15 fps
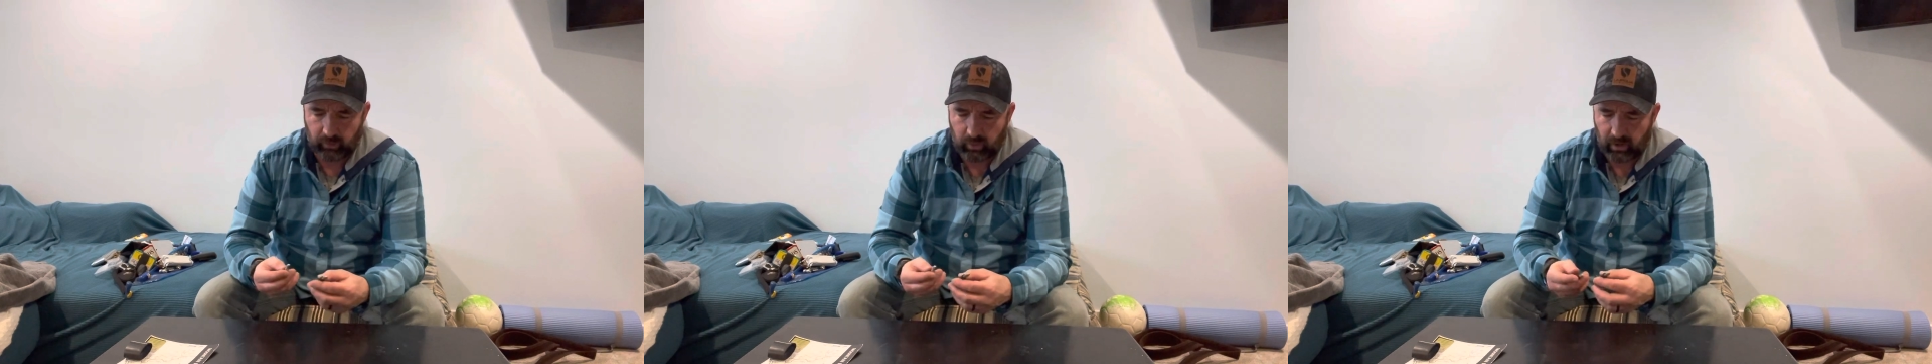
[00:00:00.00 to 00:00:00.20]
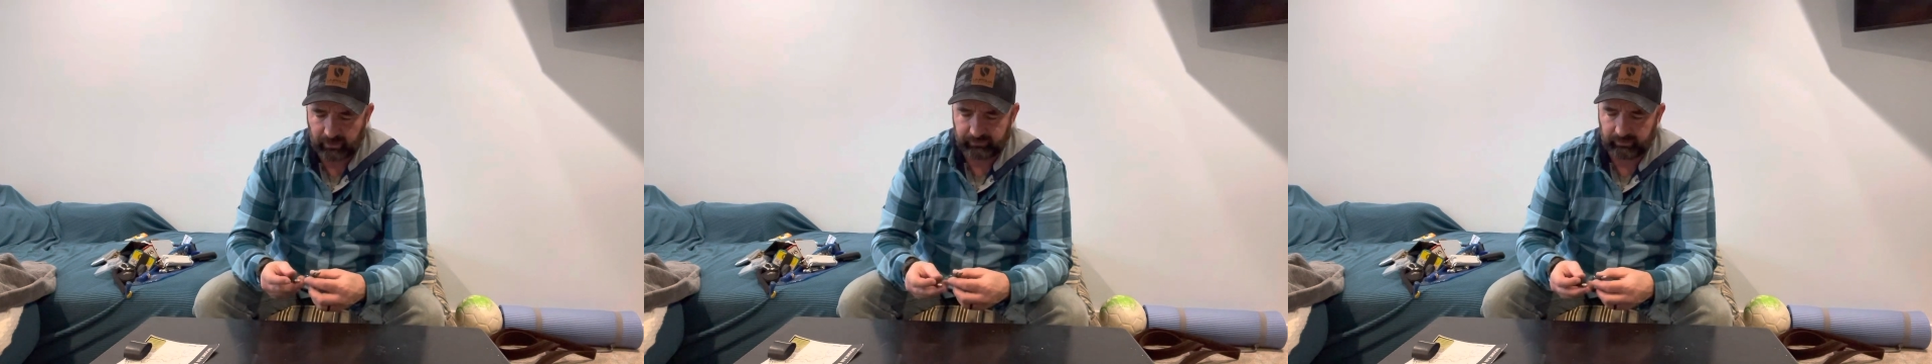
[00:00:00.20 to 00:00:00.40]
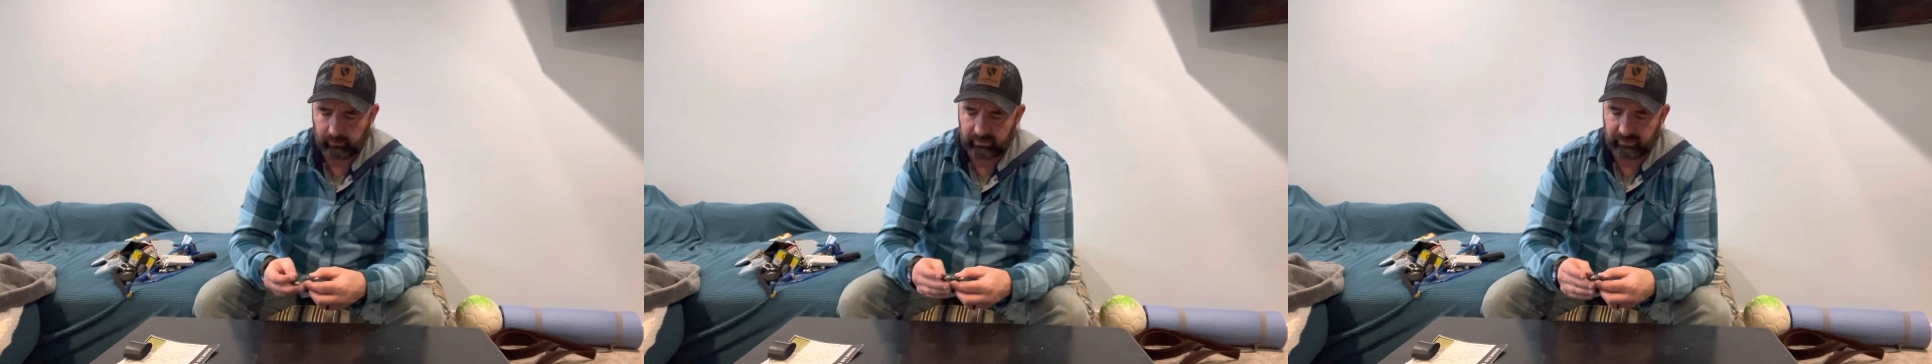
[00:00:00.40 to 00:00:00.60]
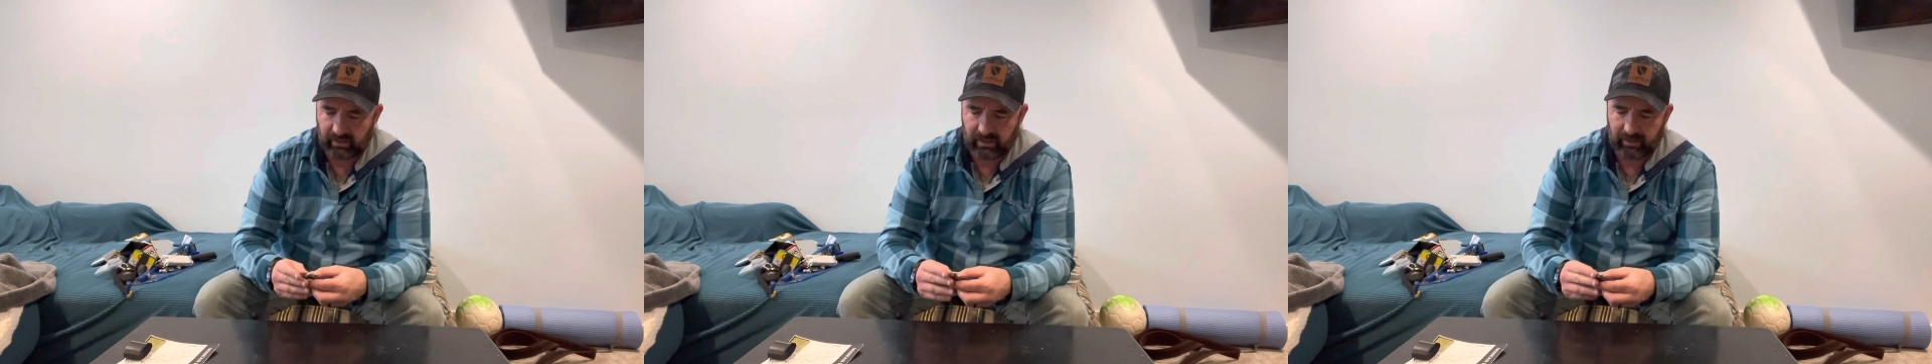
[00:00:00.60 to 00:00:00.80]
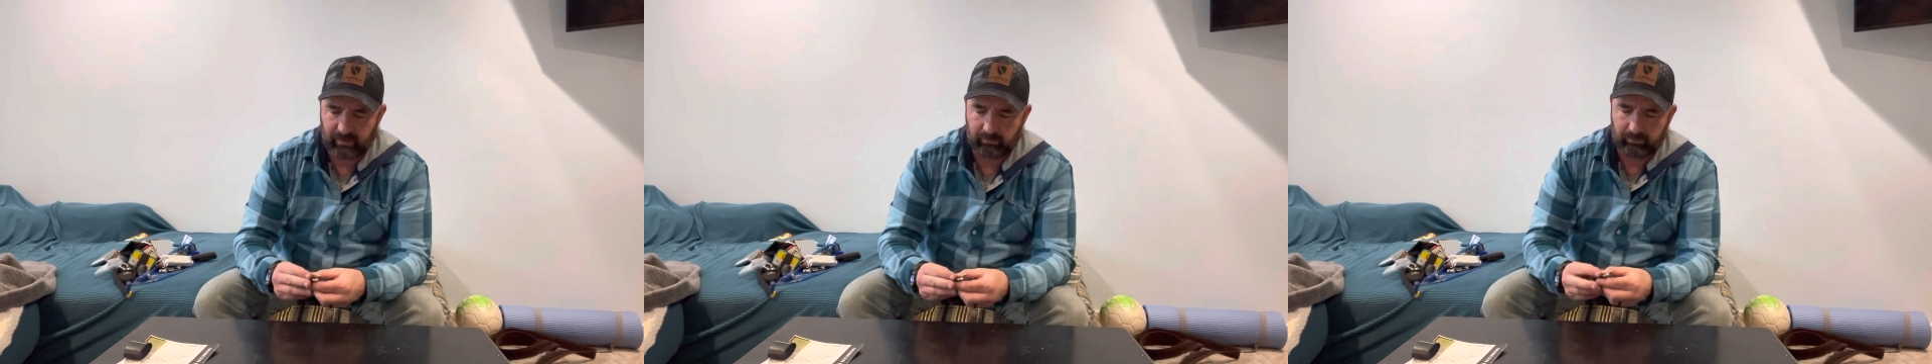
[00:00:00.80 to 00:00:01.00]
quite some
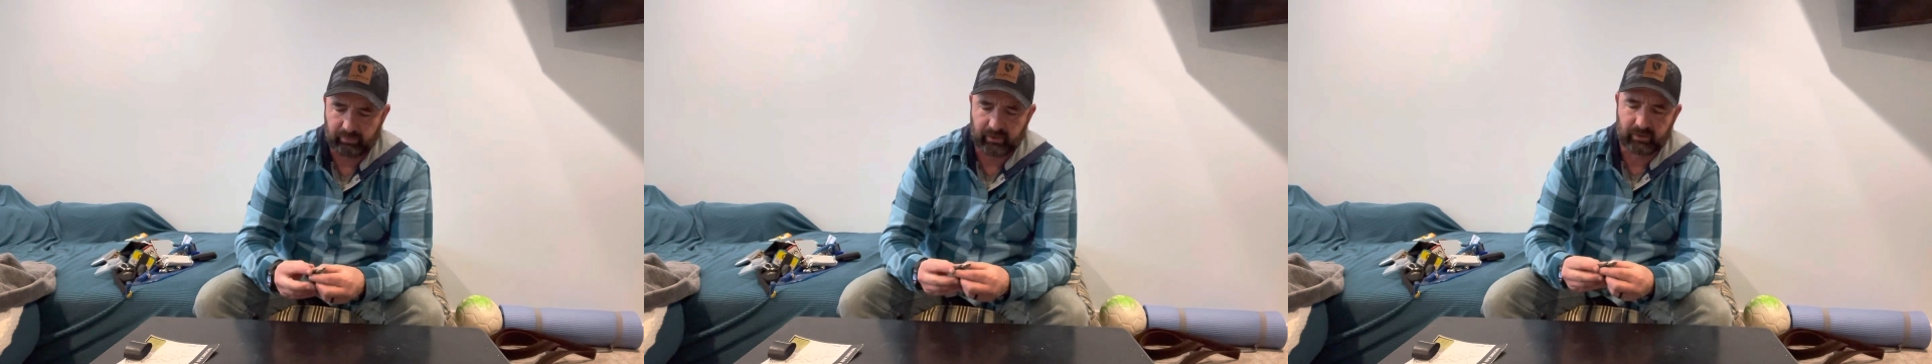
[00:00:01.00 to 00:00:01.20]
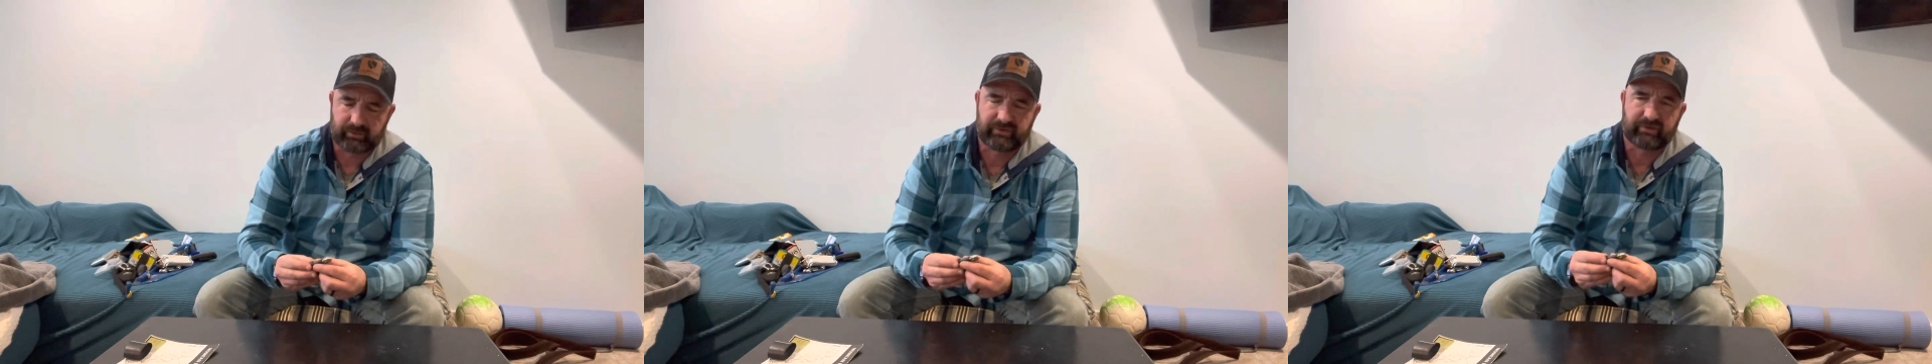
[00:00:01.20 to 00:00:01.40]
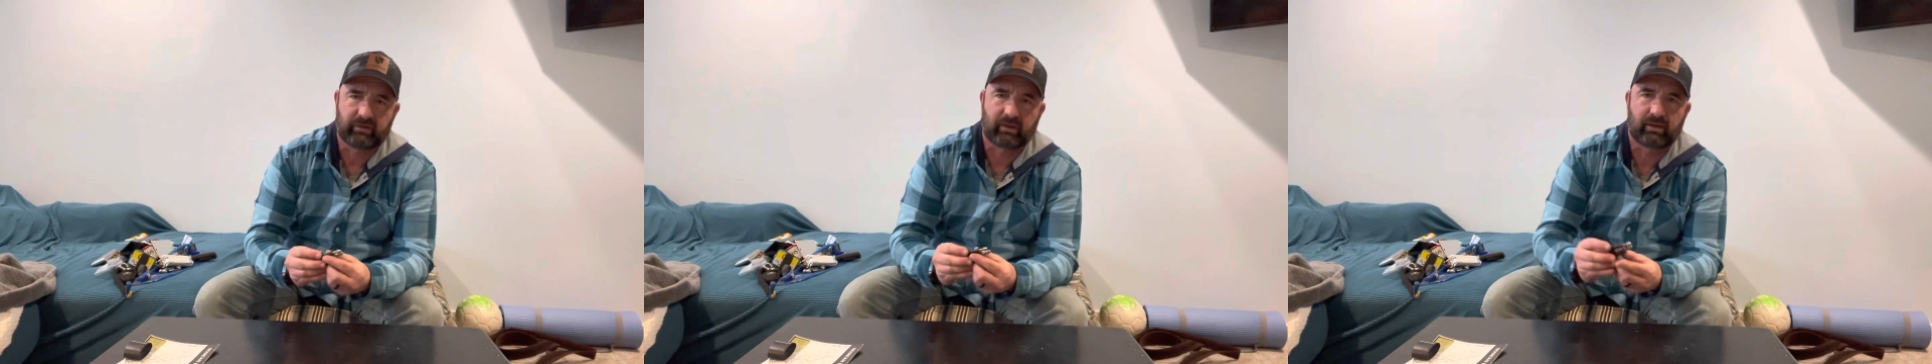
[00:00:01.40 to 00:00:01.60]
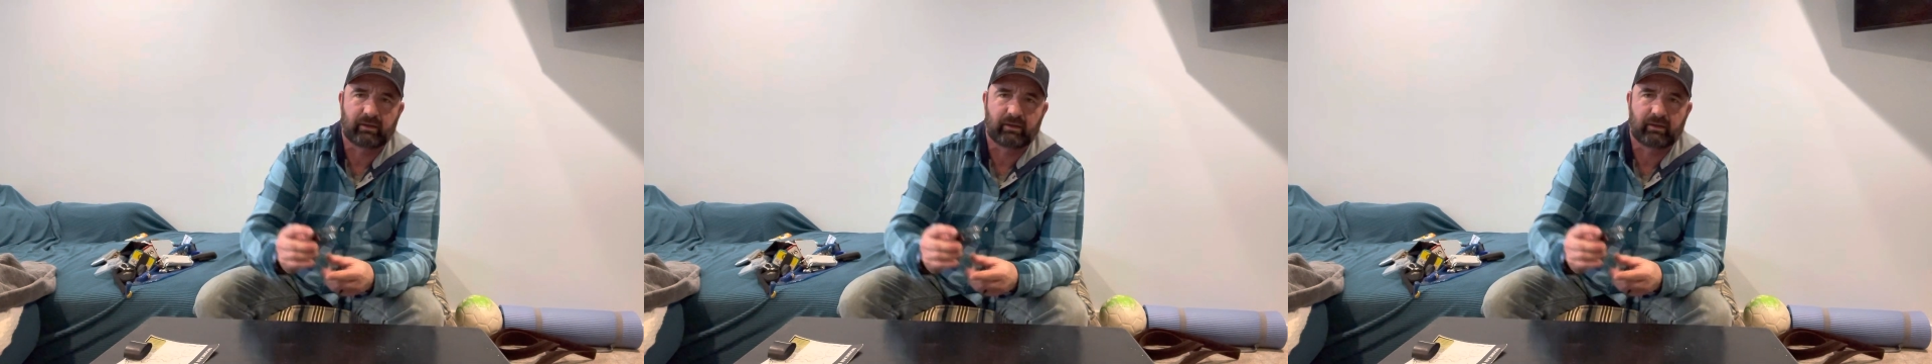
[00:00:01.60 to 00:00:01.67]
time, but